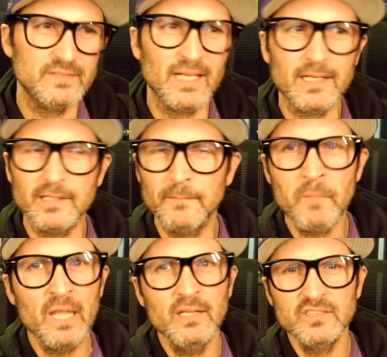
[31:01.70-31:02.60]
and he's not going
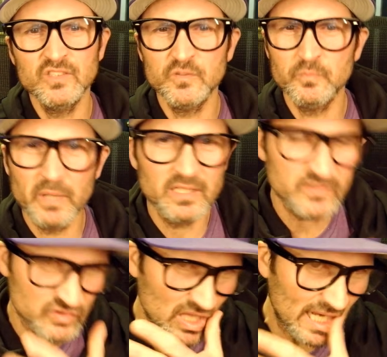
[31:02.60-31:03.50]
to spin a
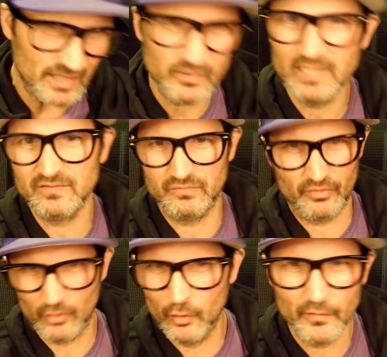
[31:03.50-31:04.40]
slider that's
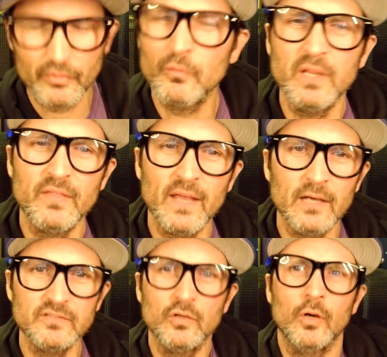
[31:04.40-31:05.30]
over
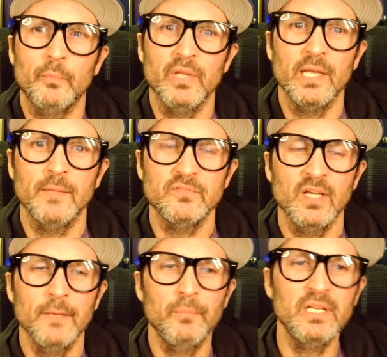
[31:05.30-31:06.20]
3,000 RPMs,
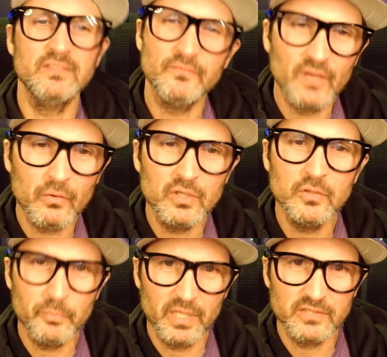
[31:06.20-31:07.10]
but he's a very
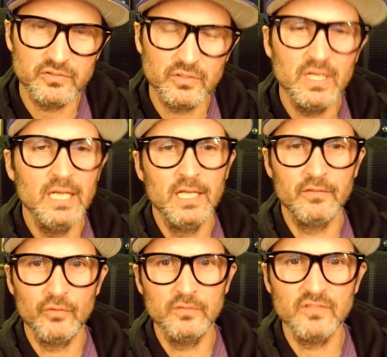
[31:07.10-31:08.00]
good pitcher. He
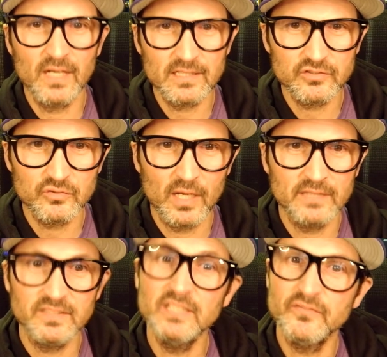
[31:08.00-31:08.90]
throws a lot of
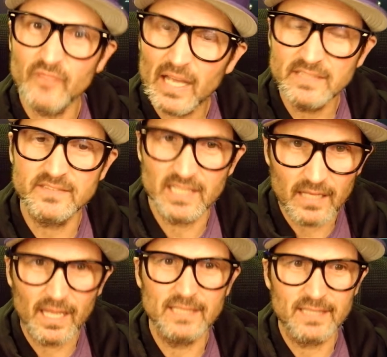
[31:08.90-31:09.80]
strikes. He's feisty. I
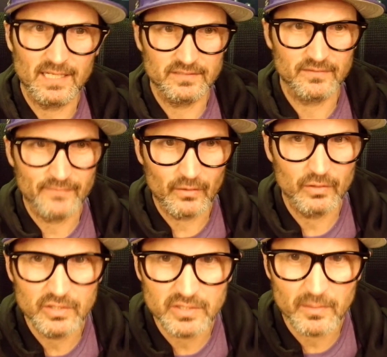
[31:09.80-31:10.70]
like that. He's a very
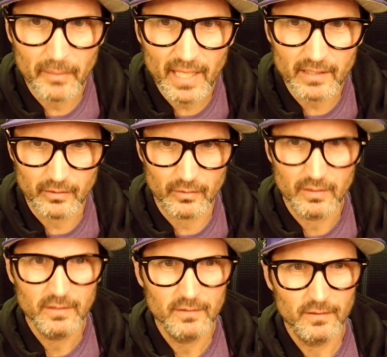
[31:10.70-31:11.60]
good
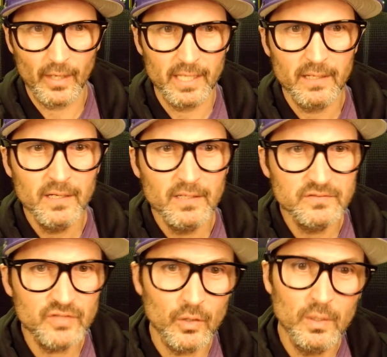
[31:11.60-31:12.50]
competitor. All right.
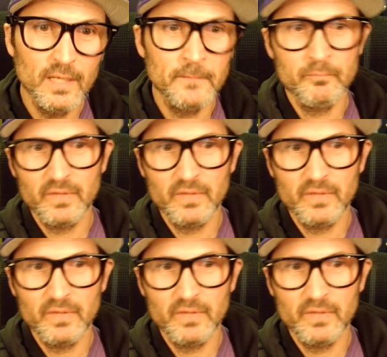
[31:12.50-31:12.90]
So,